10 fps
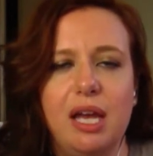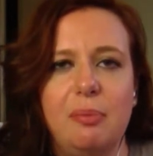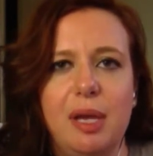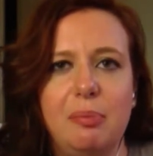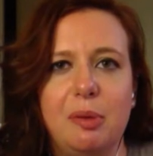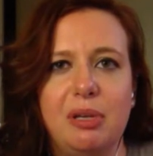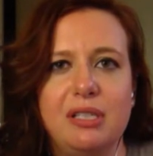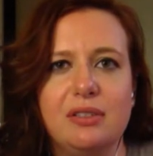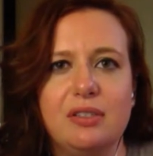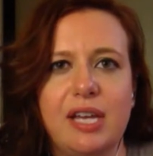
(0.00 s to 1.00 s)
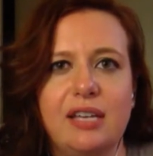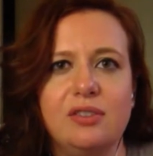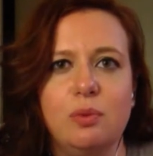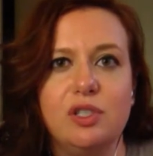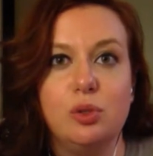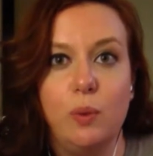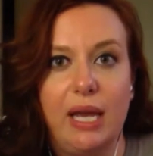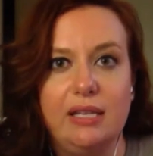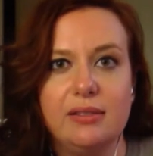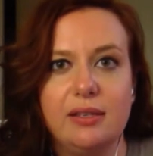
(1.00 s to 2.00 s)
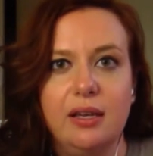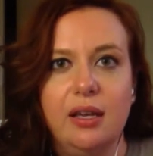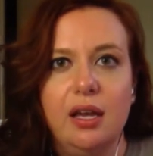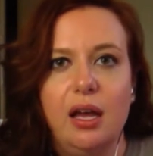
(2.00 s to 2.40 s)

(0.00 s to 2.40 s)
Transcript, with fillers: my paper pencil tests with sways.